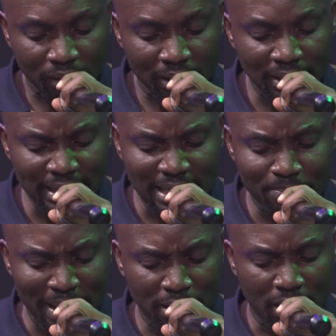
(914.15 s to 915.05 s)
let the
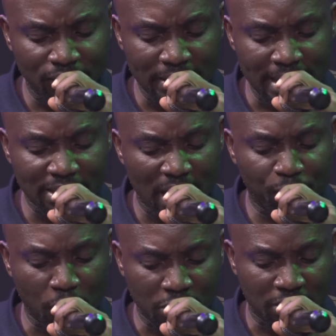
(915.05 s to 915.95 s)
men of the Nigerian
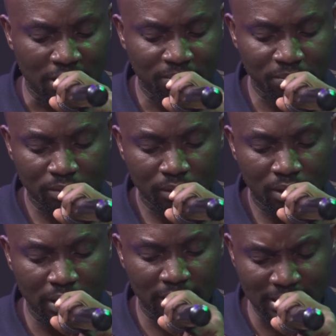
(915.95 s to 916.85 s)
forces.
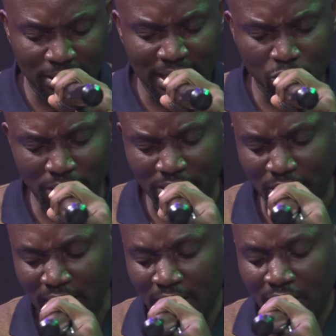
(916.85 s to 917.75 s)
Okay, let's let's do this.
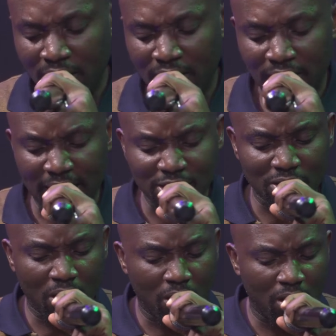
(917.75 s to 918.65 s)
Let's
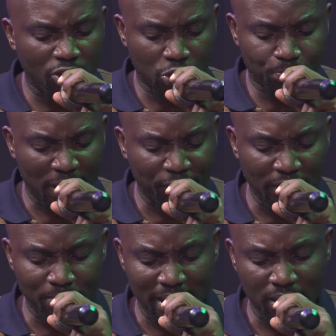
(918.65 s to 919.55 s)
us pray for
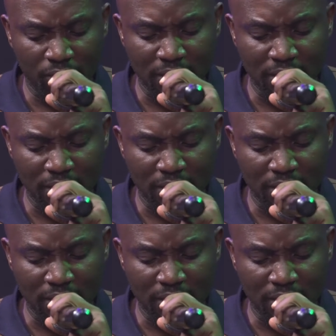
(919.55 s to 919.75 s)
the men of the